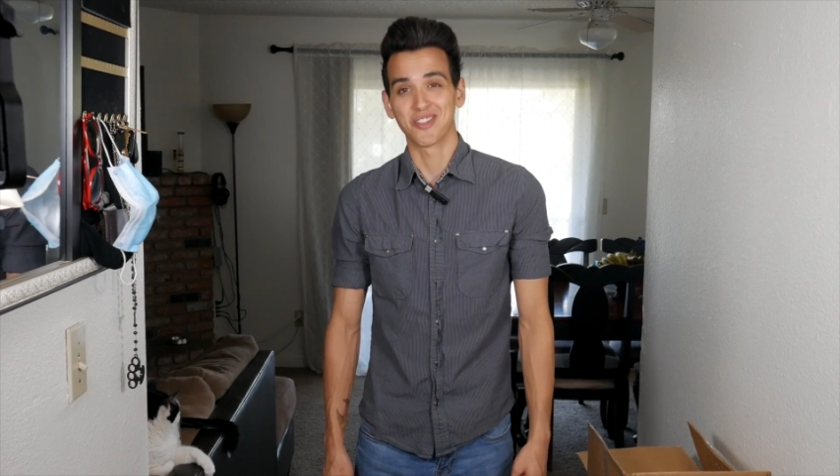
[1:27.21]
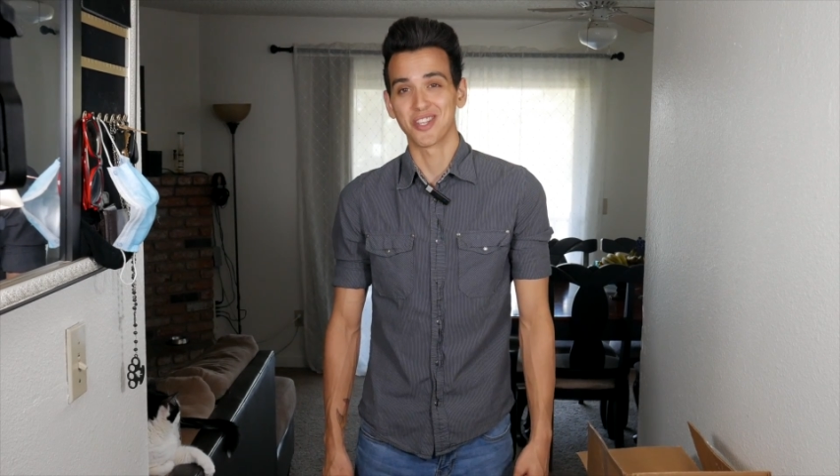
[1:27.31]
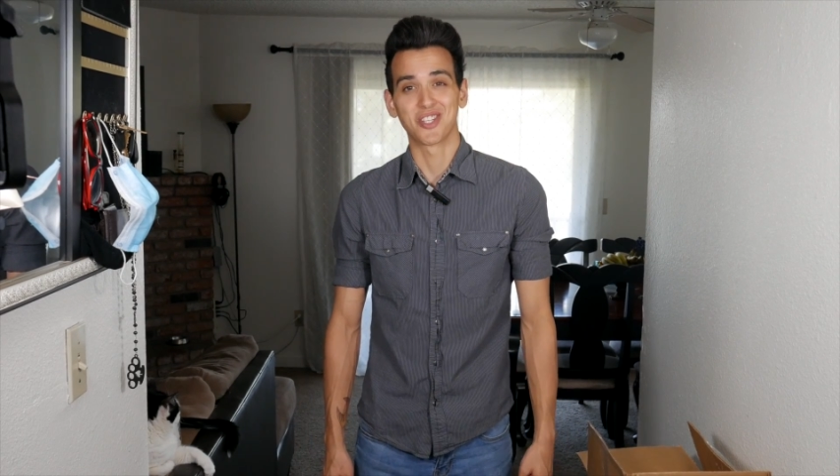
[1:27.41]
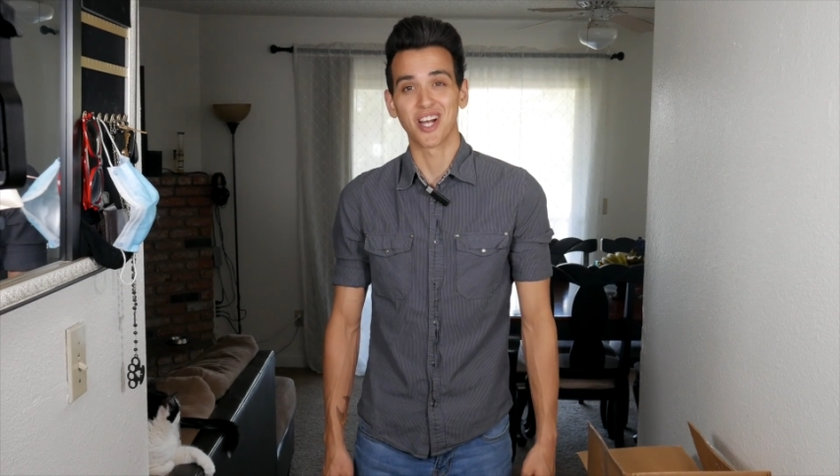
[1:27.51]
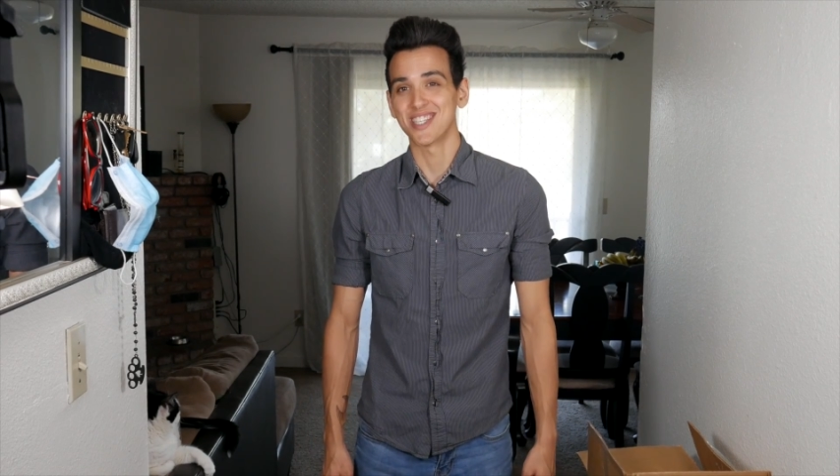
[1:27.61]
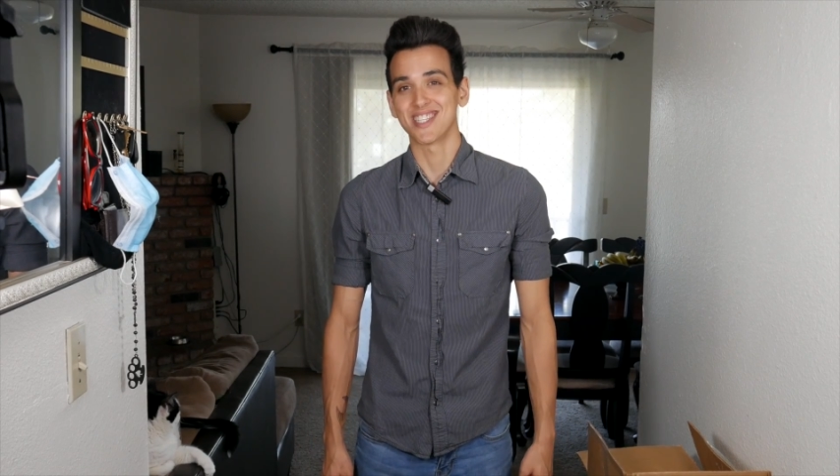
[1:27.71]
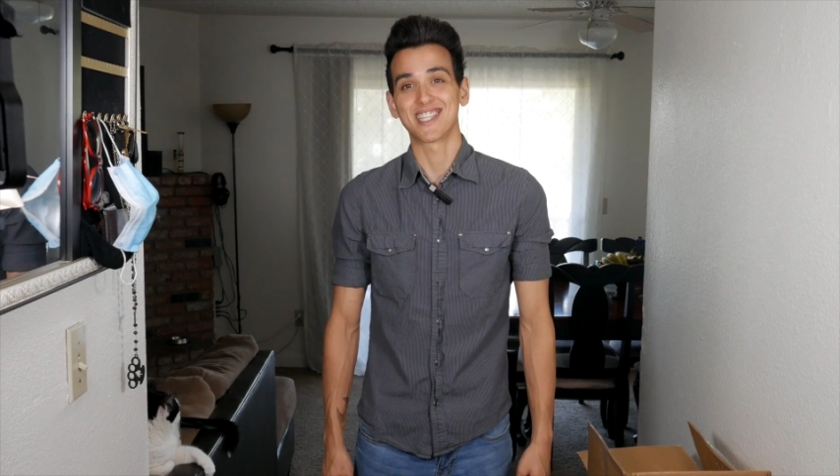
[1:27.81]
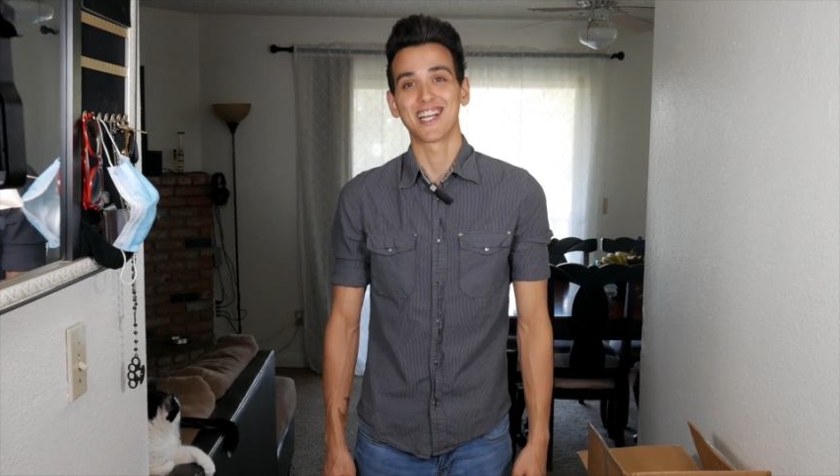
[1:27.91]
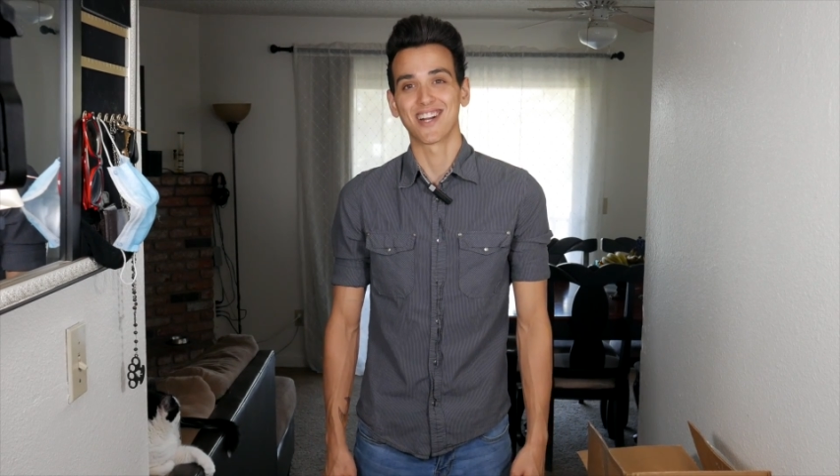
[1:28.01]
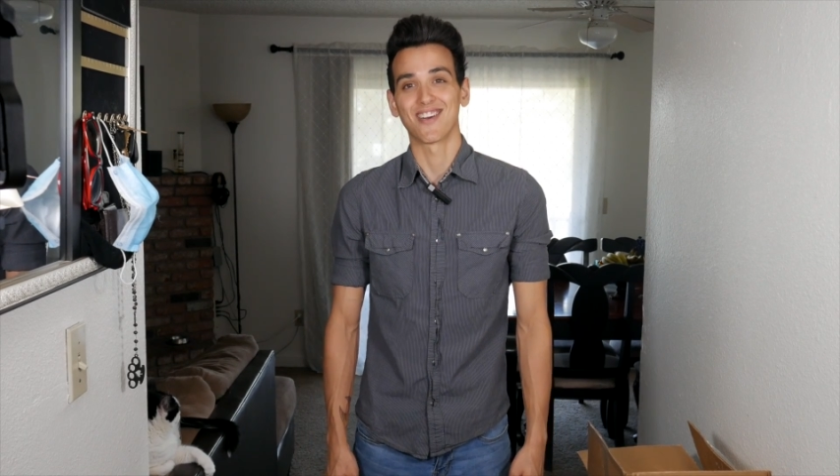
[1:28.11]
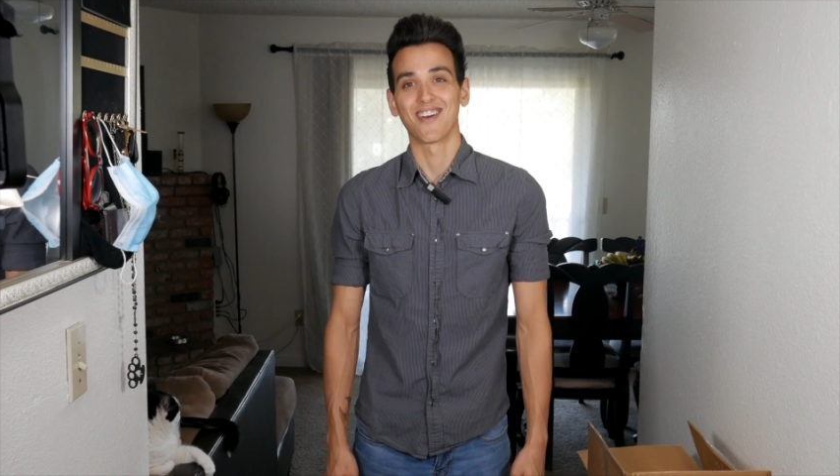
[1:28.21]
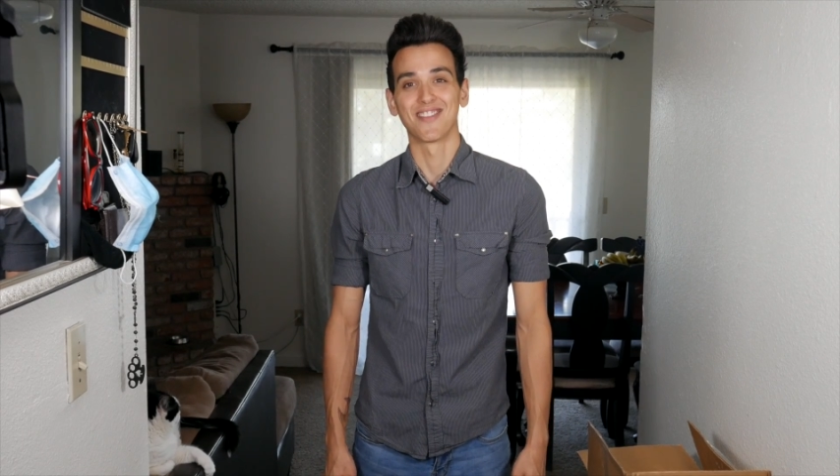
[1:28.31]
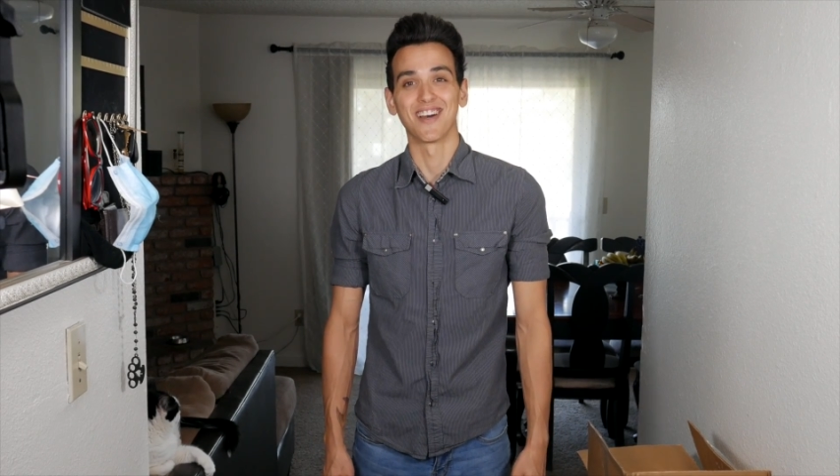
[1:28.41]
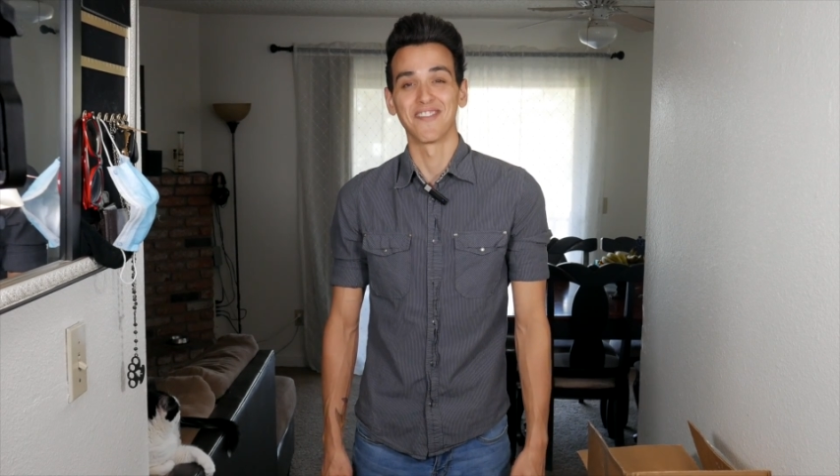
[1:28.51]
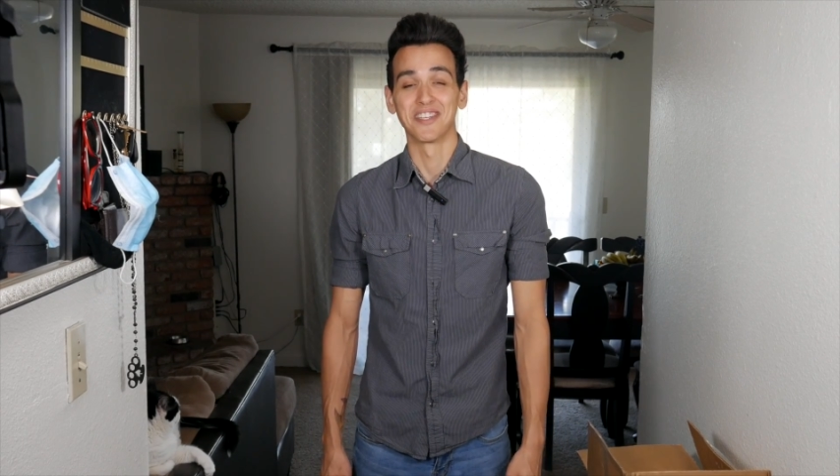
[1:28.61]
the judges here
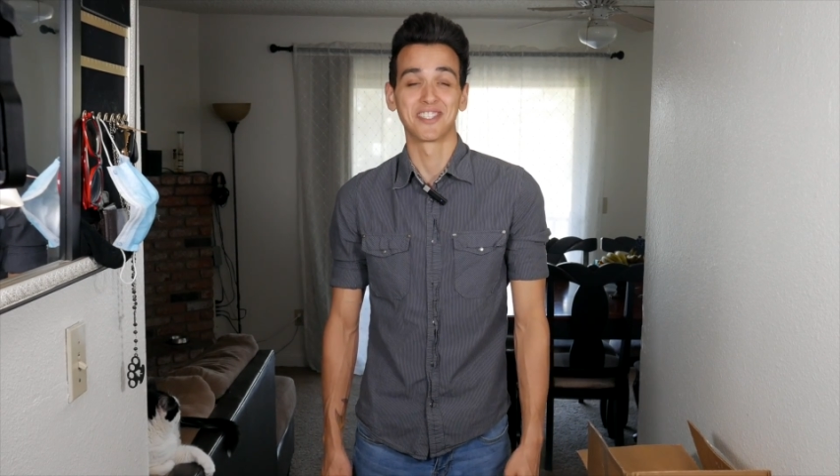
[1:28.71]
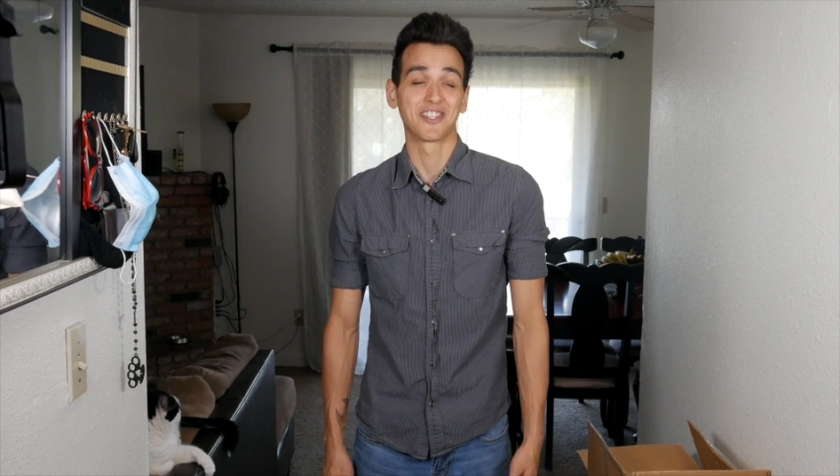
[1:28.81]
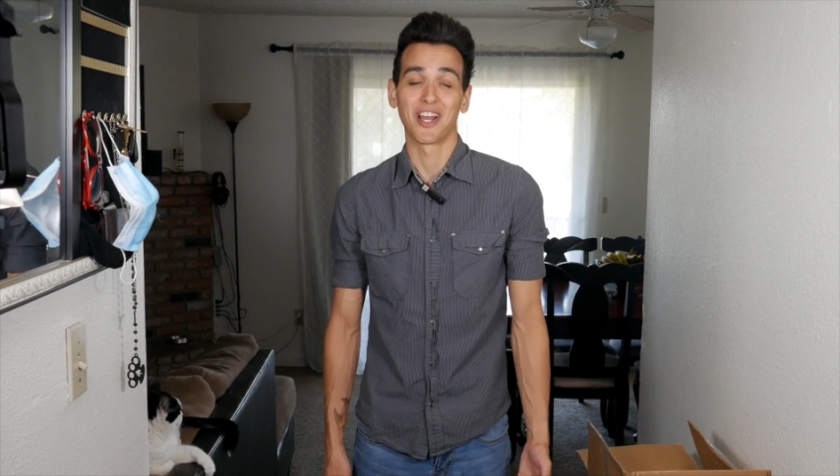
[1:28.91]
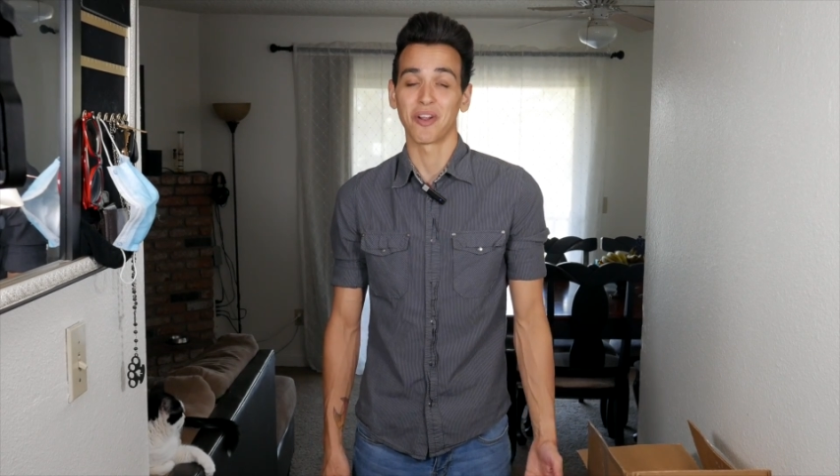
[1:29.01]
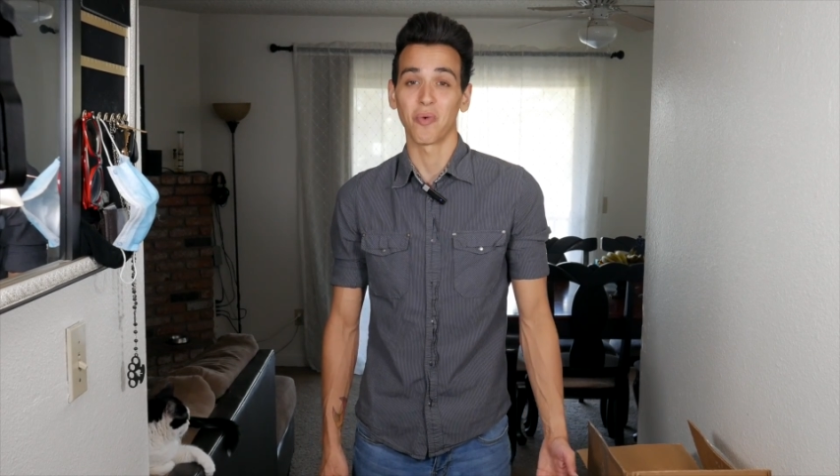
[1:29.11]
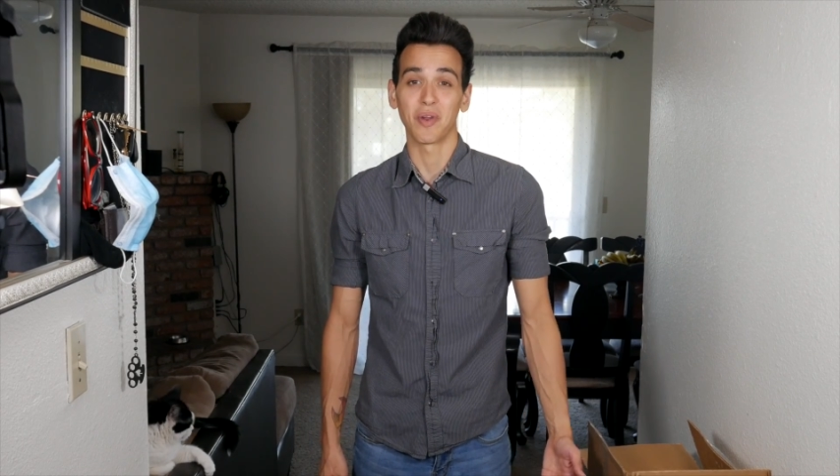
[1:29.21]
on this channel.